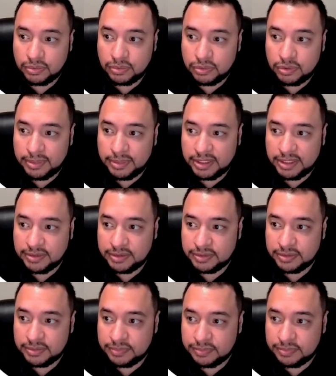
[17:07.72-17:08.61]

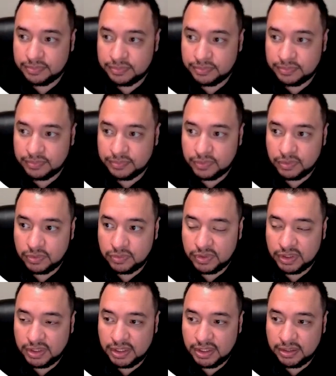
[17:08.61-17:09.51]
Domains.
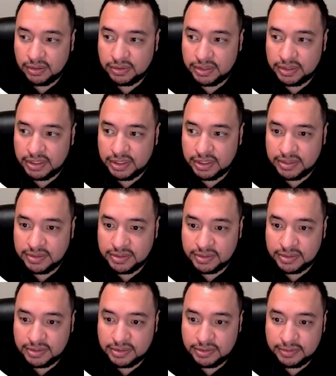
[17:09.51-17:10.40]
We're going to click on
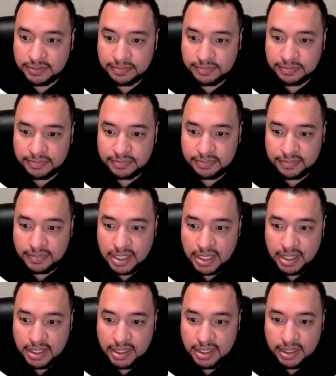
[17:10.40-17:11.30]
DNS.
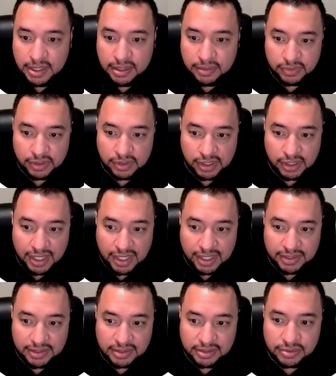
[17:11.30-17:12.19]
We're going to
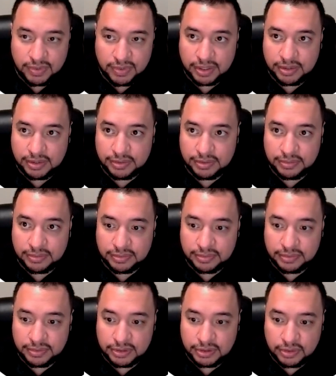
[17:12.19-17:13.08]
add this record.
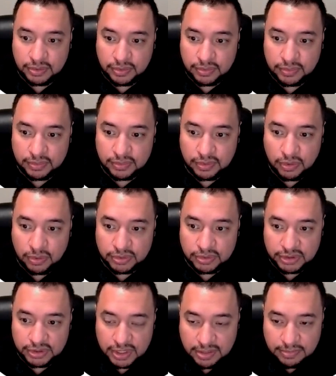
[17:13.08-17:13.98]
So
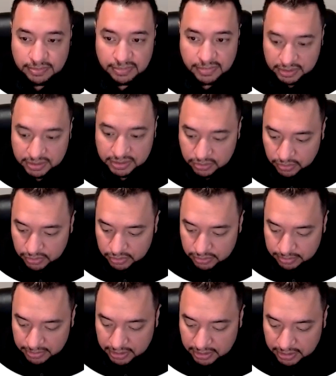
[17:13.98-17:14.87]
host name is going
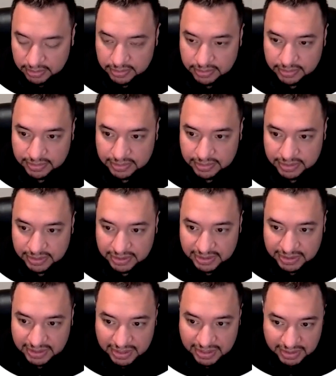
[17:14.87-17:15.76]
to be
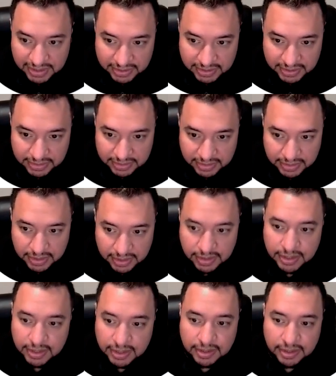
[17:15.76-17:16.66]
C
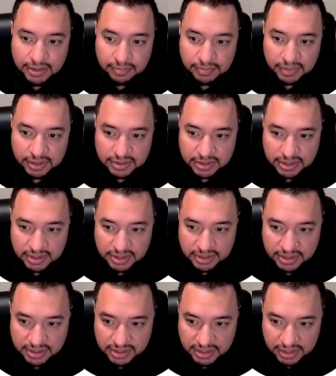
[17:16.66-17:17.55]
because it's
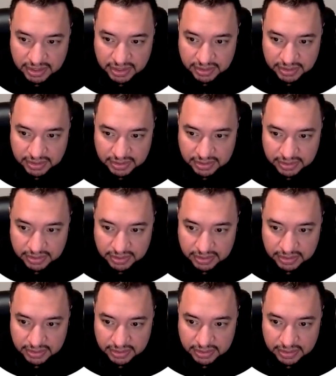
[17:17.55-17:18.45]

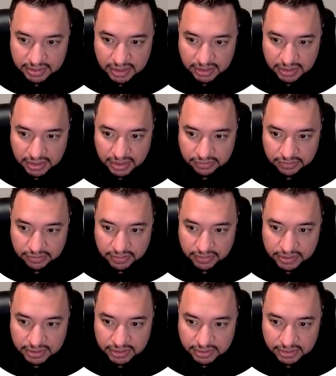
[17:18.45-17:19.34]

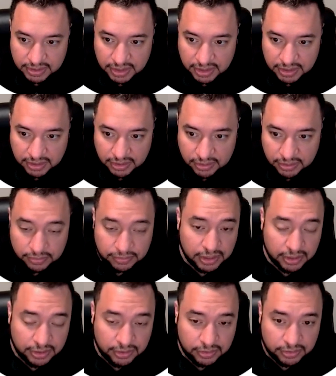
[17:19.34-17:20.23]

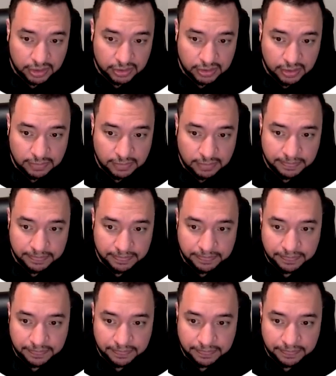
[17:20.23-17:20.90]
c.getfirstsales.io.com.